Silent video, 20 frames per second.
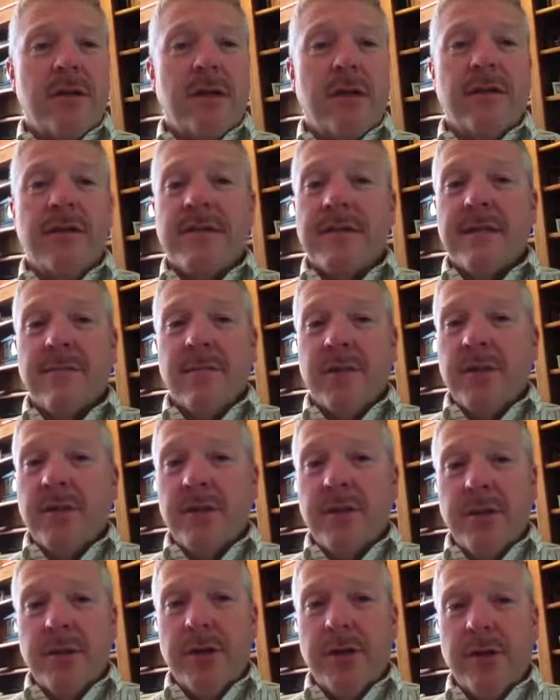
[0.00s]
similar to
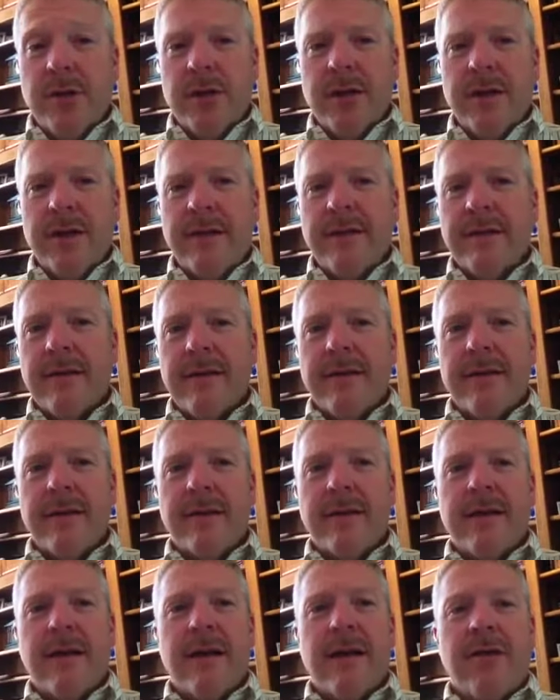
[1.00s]
New York, I think
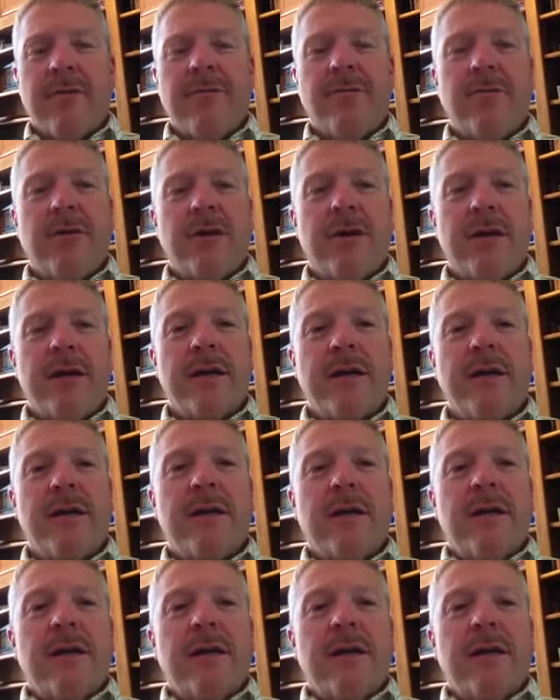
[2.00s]
in California,